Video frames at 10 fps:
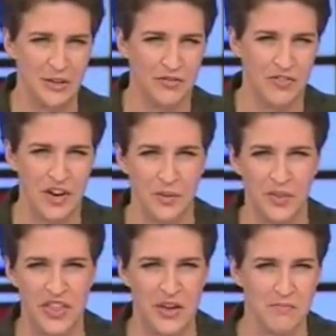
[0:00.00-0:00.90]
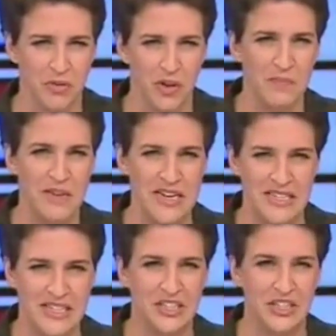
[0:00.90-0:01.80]
interfere with the employment
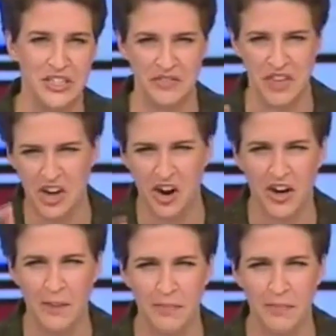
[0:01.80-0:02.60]
decisions of the car